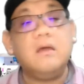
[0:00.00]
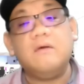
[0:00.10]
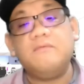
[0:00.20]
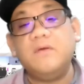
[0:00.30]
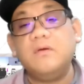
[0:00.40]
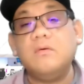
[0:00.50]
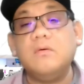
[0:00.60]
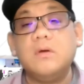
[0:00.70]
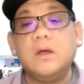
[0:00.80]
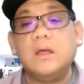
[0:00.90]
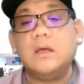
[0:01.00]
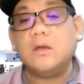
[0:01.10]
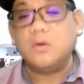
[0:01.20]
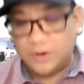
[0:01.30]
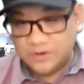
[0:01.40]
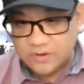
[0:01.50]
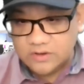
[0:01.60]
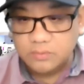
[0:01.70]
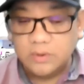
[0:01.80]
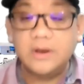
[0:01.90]
a few
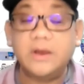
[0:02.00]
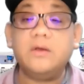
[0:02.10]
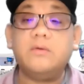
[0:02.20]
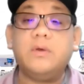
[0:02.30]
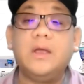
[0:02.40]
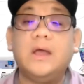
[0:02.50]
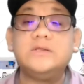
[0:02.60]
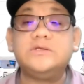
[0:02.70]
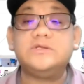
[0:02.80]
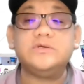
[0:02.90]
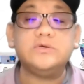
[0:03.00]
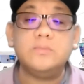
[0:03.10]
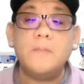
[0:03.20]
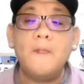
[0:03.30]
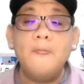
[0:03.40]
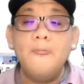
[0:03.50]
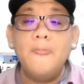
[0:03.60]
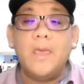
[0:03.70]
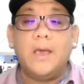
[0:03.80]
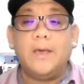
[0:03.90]
questions really regards to
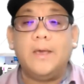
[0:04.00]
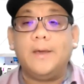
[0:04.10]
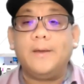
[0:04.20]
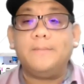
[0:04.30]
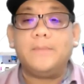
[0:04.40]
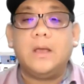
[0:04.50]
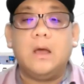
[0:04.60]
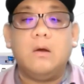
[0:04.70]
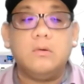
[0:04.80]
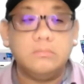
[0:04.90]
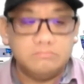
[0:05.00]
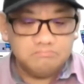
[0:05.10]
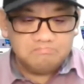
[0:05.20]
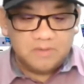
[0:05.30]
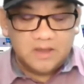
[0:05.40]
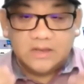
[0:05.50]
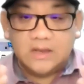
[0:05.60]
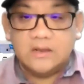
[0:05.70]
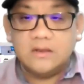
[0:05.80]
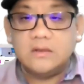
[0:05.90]
how he
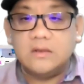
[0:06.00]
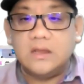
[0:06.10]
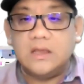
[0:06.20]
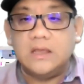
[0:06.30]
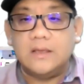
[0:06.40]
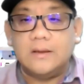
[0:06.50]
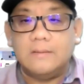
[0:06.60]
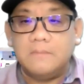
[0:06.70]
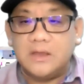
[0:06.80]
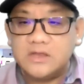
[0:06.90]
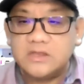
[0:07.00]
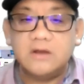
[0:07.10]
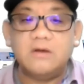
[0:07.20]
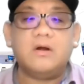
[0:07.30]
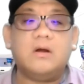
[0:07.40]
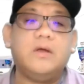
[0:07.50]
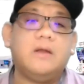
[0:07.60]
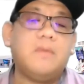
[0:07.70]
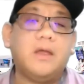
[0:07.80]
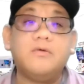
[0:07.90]
did the major turnaround
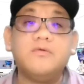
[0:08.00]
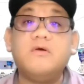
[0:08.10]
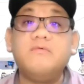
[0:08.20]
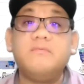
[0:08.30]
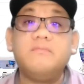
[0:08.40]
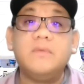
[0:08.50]
at Microsoft